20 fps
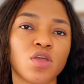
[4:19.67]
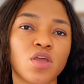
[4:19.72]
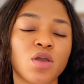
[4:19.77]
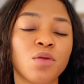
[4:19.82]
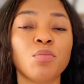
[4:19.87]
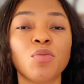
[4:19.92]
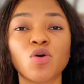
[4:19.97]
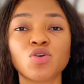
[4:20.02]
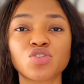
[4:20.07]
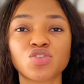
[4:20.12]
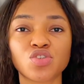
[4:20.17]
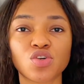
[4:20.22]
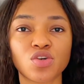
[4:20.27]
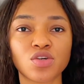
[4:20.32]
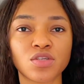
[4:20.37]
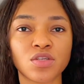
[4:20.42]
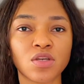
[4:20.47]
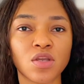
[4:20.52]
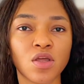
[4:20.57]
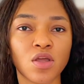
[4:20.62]

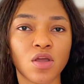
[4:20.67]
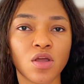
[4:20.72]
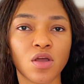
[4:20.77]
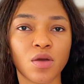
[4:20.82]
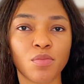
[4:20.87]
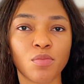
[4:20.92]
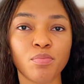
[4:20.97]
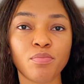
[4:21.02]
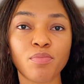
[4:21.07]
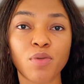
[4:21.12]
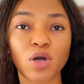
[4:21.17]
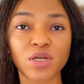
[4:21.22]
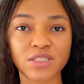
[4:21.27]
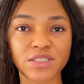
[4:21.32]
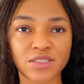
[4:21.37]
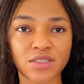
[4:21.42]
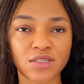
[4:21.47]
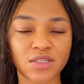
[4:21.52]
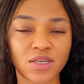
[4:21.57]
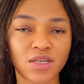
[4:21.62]
emulsion
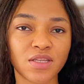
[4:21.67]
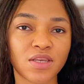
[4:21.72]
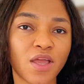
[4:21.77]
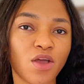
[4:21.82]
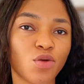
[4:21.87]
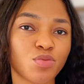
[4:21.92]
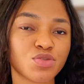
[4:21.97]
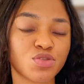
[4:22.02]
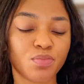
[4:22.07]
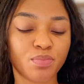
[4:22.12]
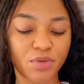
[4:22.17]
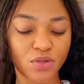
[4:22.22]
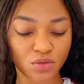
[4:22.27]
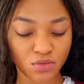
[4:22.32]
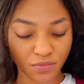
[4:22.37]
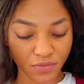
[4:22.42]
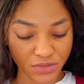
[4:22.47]
body. It helps to build